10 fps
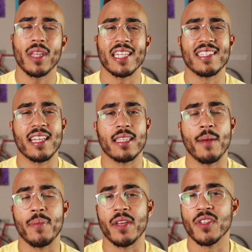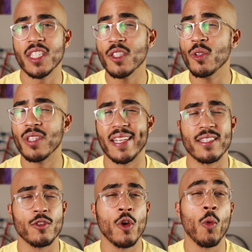that it's not that big of a deal, that
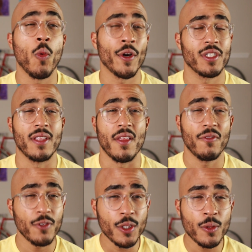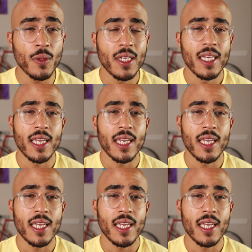it's no worse than the flu.